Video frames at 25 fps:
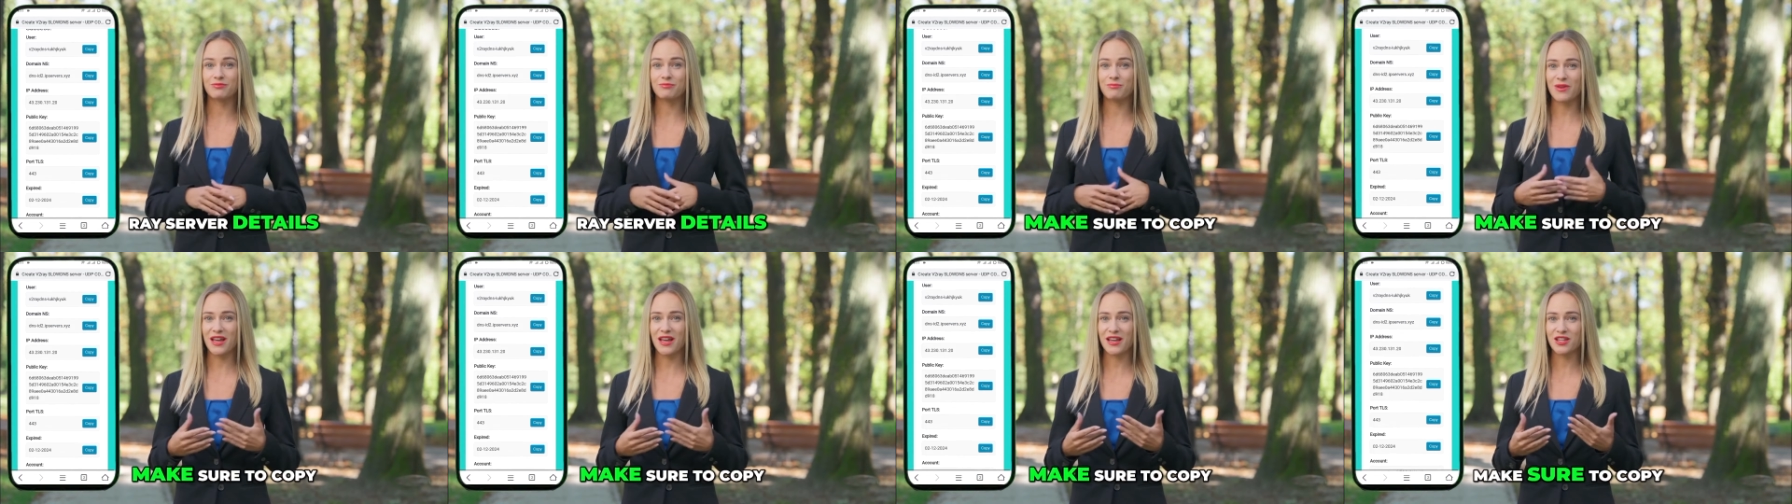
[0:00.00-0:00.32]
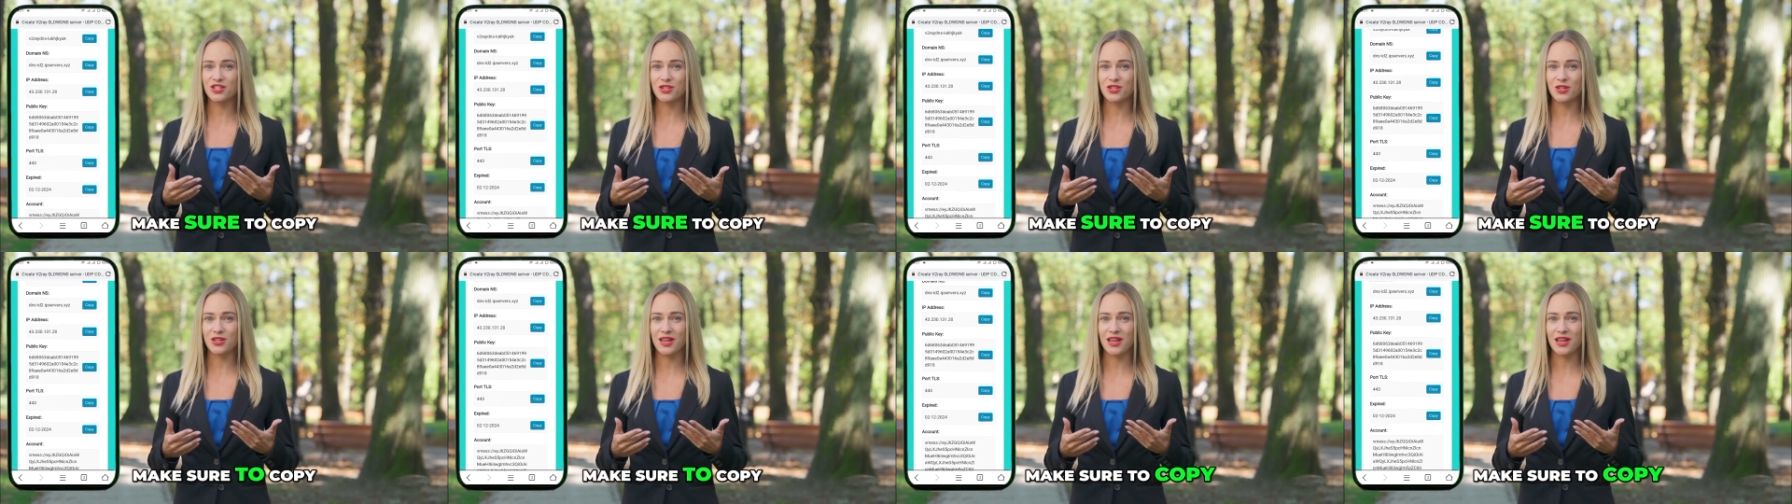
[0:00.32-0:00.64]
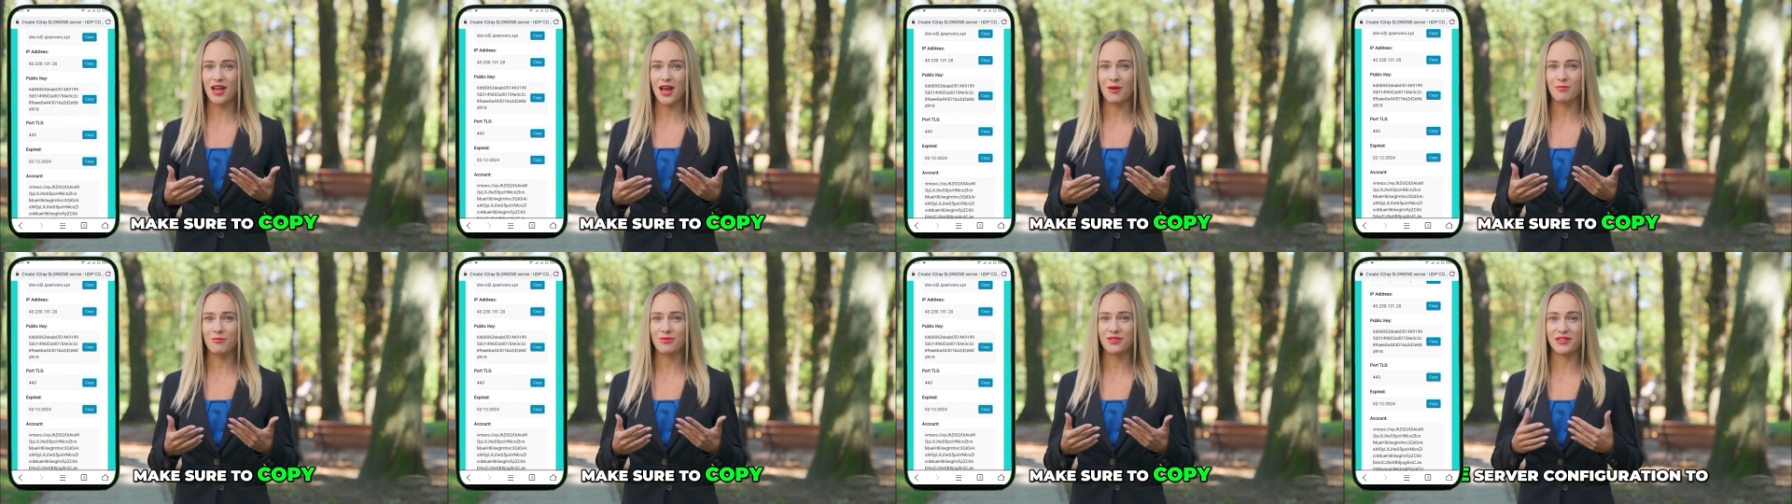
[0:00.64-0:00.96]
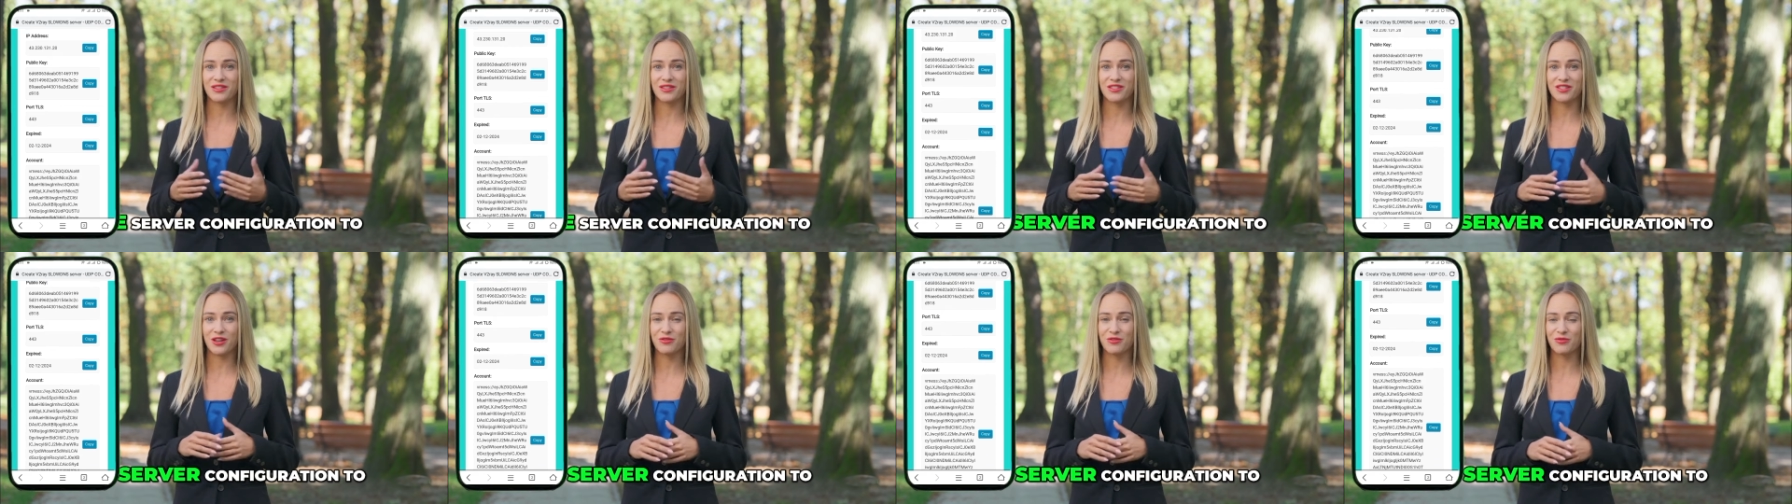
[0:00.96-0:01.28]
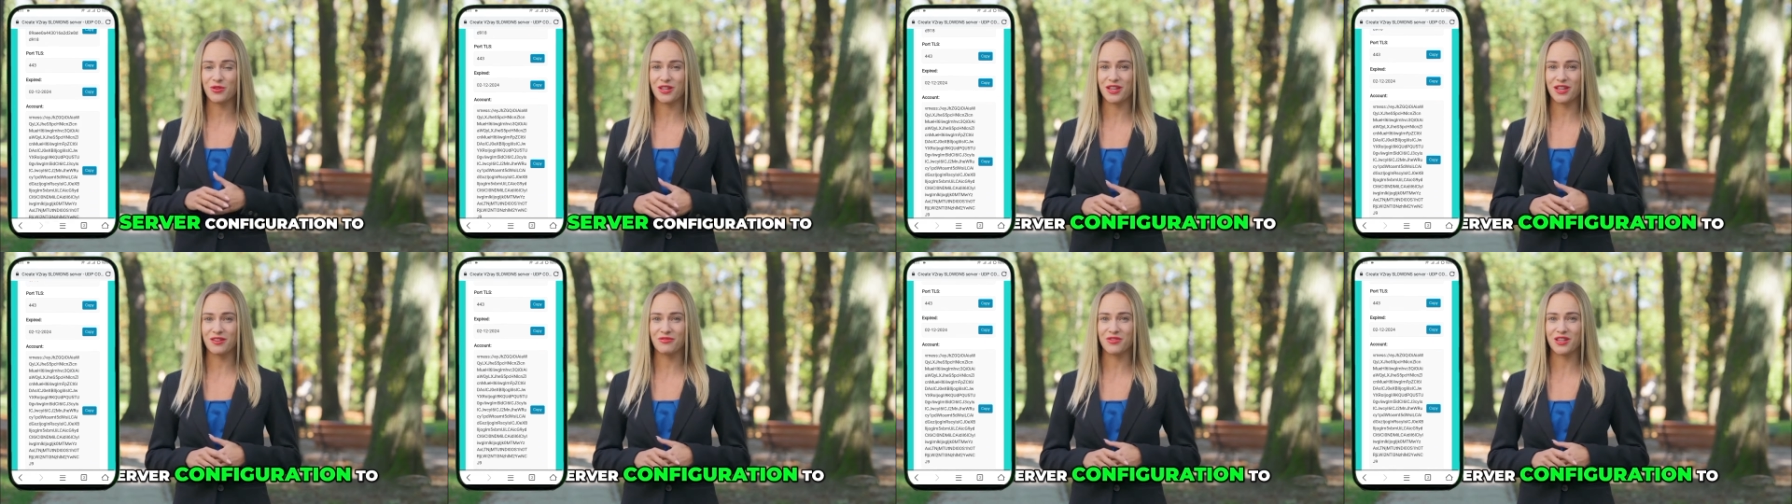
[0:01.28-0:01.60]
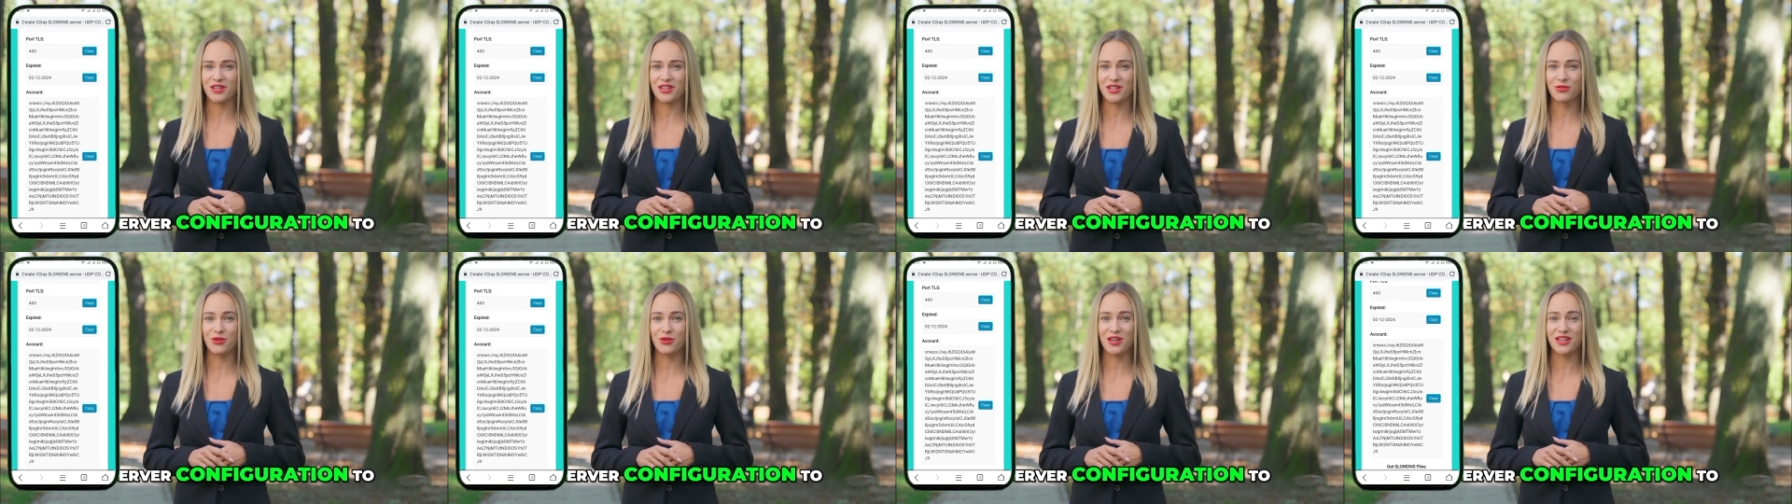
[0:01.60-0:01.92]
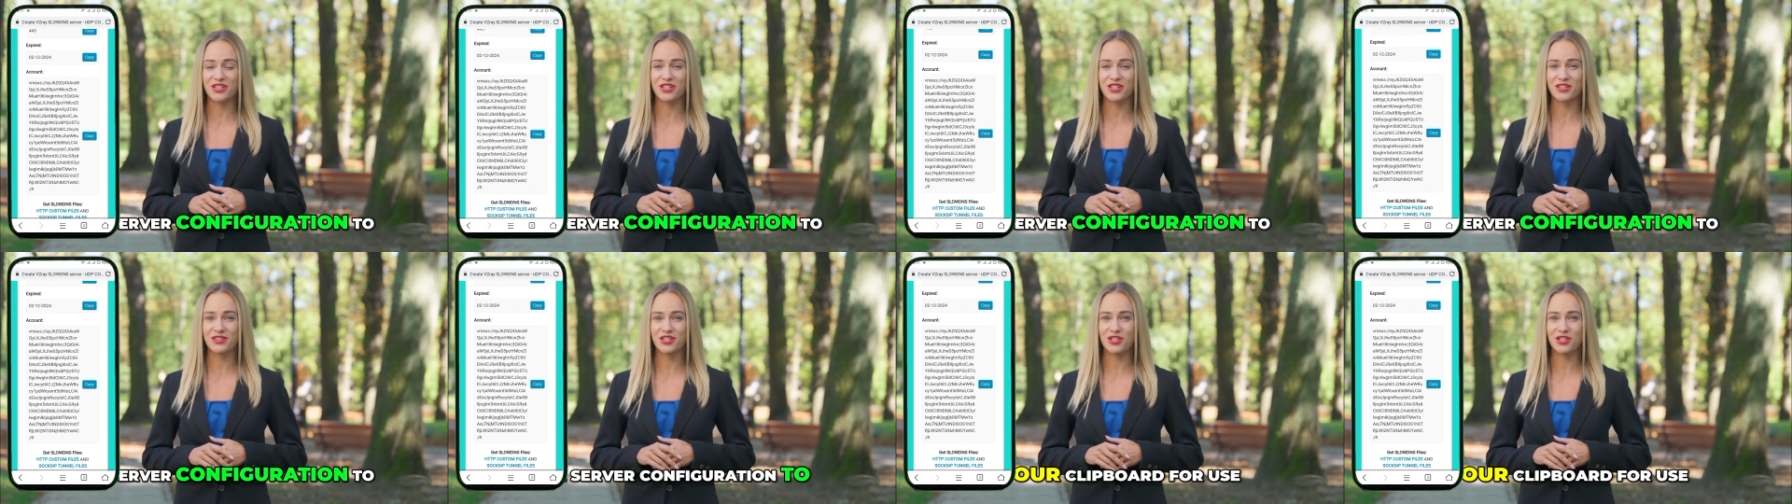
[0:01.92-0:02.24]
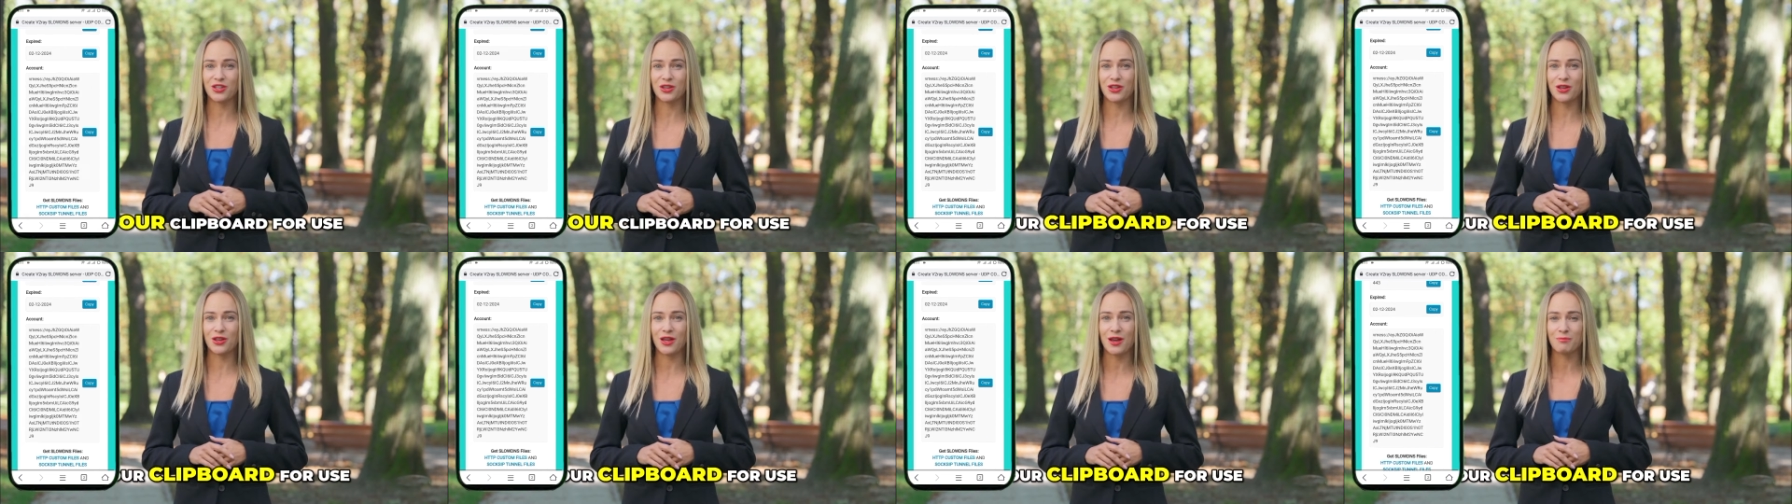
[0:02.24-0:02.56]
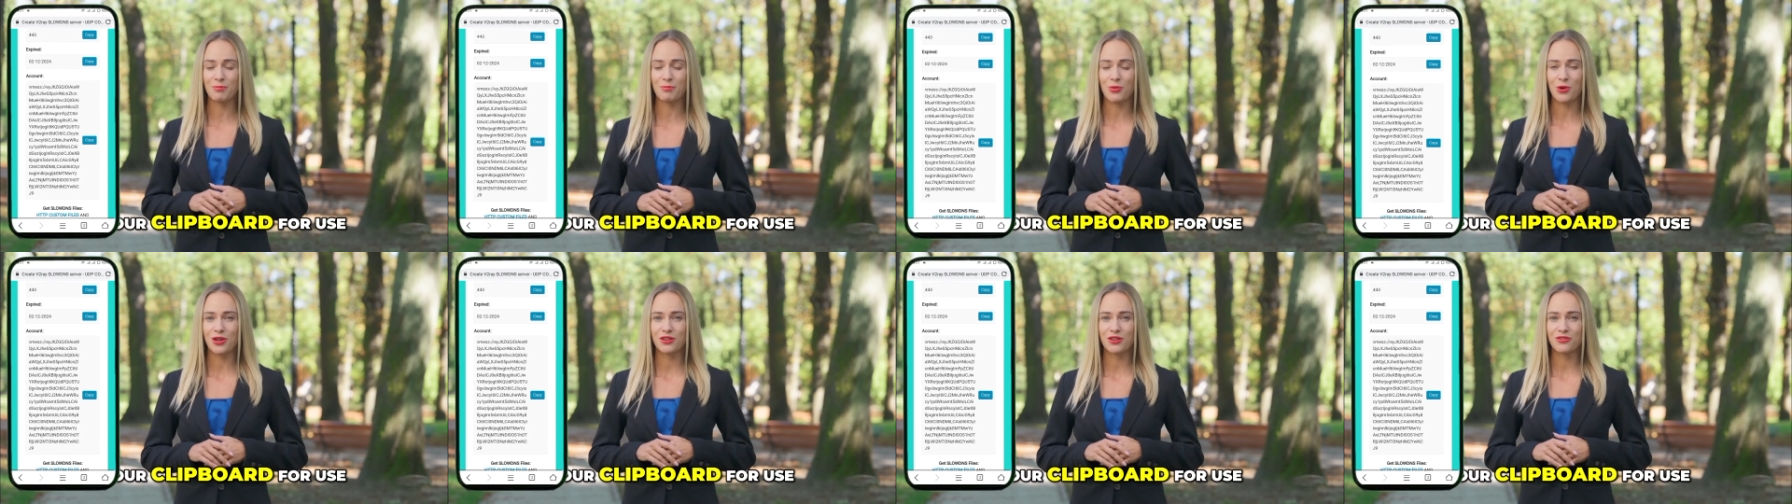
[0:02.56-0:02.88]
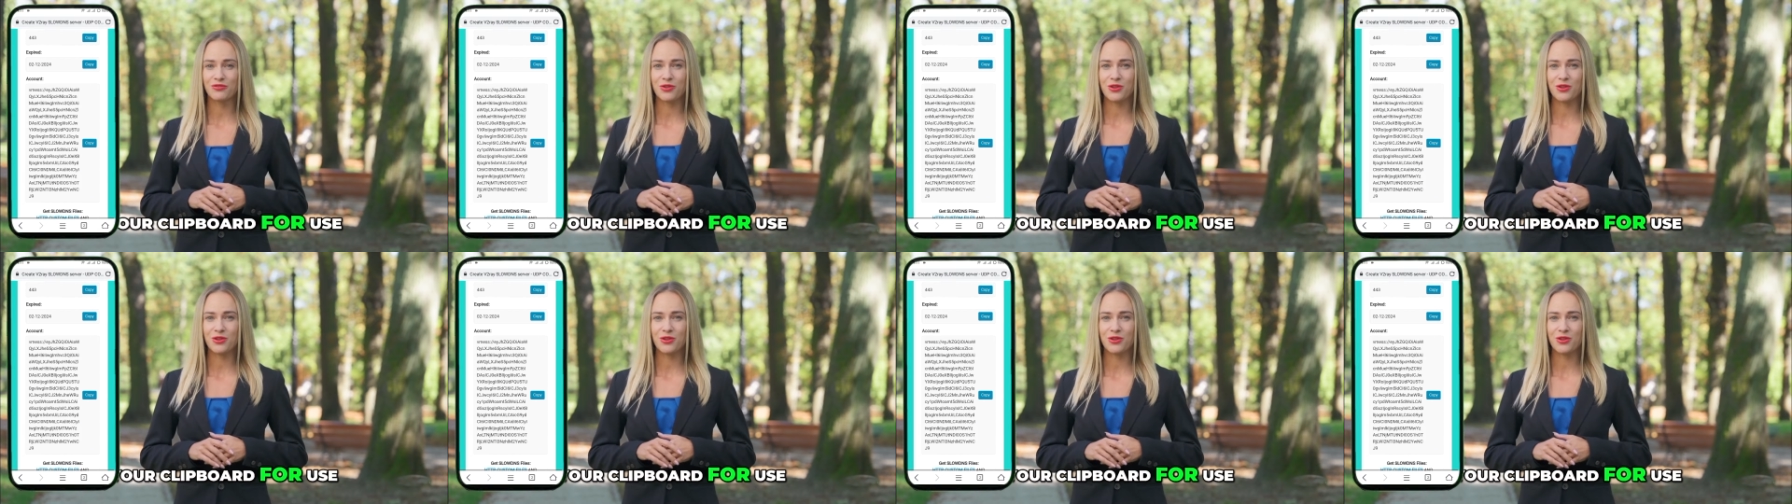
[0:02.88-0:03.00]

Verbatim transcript: Make sure to copy the server configuration to your clipboard